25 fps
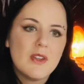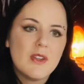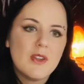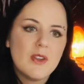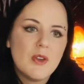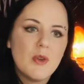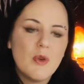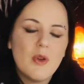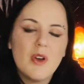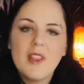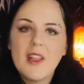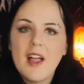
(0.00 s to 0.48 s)

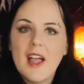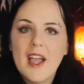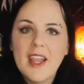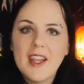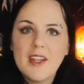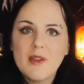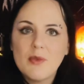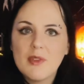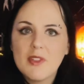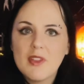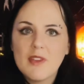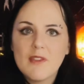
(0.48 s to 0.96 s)
who
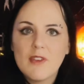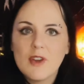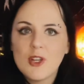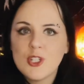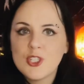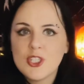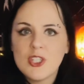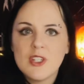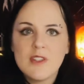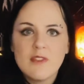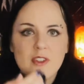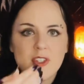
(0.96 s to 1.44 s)
aligned with a
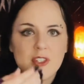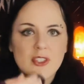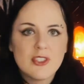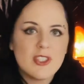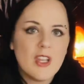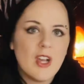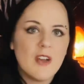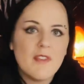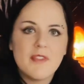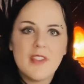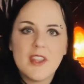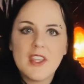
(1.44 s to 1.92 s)
version of
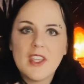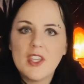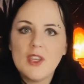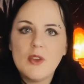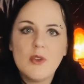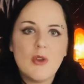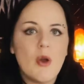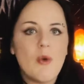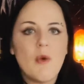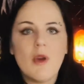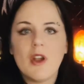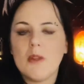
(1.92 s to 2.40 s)
yourself that you
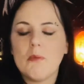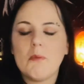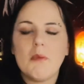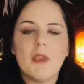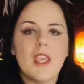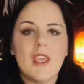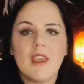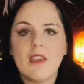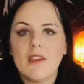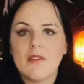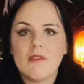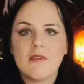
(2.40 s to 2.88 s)
don't want to
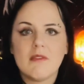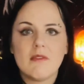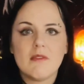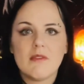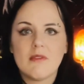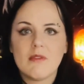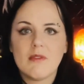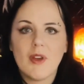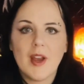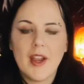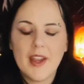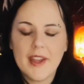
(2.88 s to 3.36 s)
be,
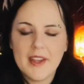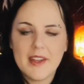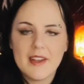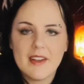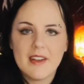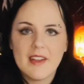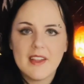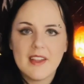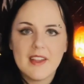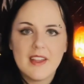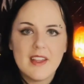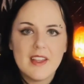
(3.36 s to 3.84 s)
right?
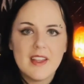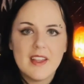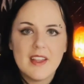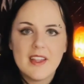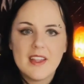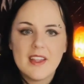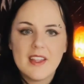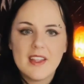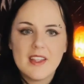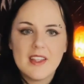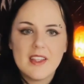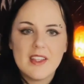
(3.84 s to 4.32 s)

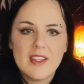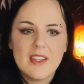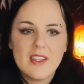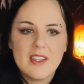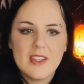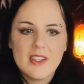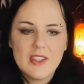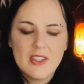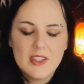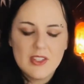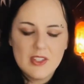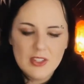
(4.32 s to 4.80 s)

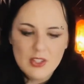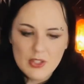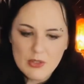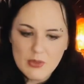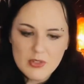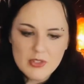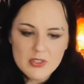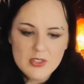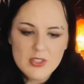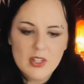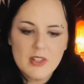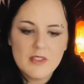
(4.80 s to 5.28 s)
You
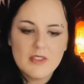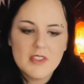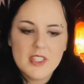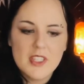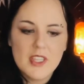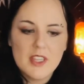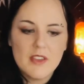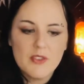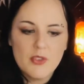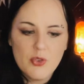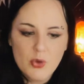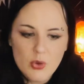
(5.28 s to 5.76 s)
deserve to
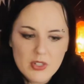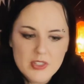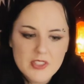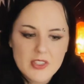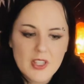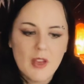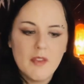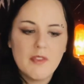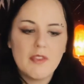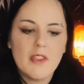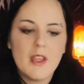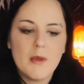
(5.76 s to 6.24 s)
give
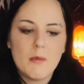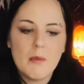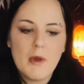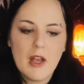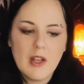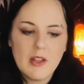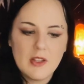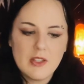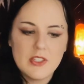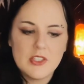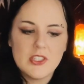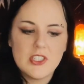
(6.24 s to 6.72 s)
yourself the
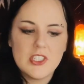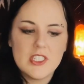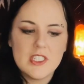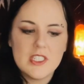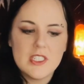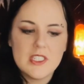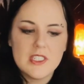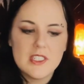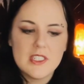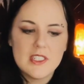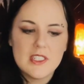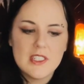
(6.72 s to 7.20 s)

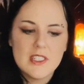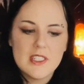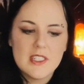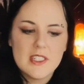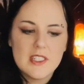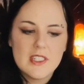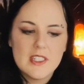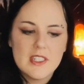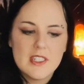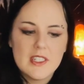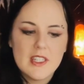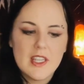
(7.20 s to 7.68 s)
apology
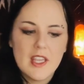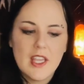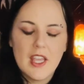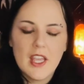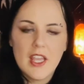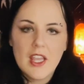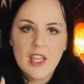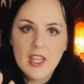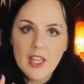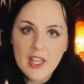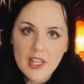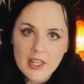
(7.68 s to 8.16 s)

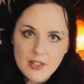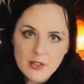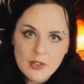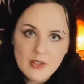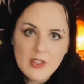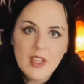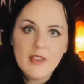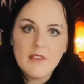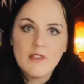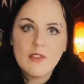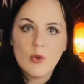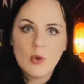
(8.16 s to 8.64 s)
and
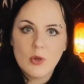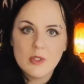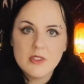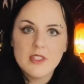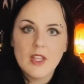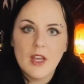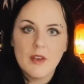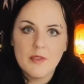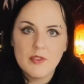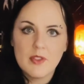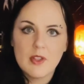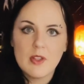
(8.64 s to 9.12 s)
give
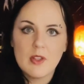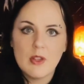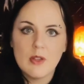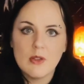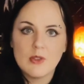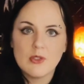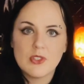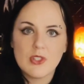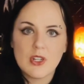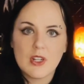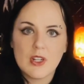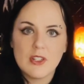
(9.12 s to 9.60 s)
yourself the
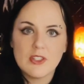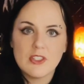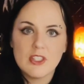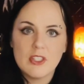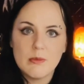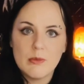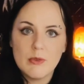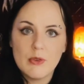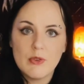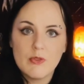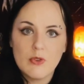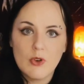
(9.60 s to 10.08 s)
closure to
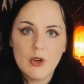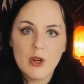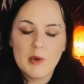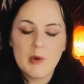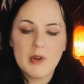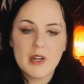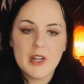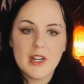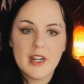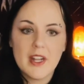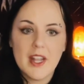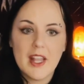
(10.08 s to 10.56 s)
move
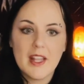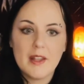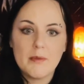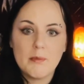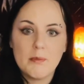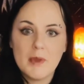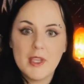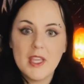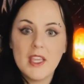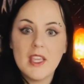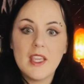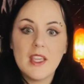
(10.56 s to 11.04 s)
forward and
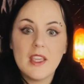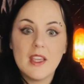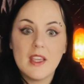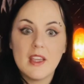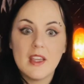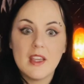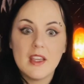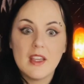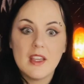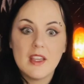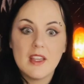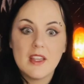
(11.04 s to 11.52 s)
be
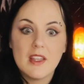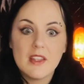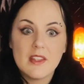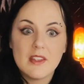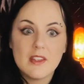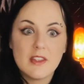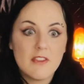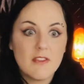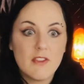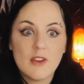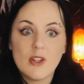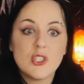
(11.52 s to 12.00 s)

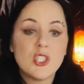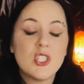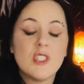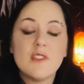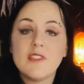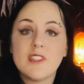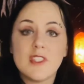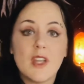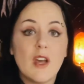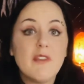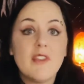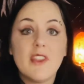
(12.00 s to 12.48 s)
the version
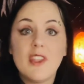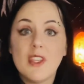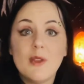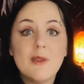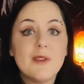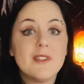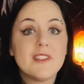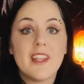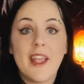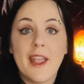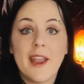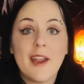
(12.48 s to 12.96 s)
of self that you
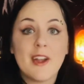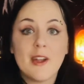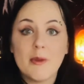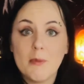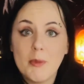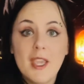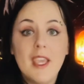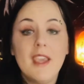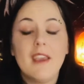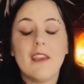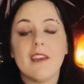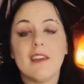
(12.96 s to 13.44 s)
desire to
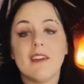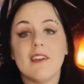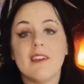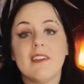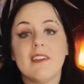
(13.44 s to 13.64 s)
be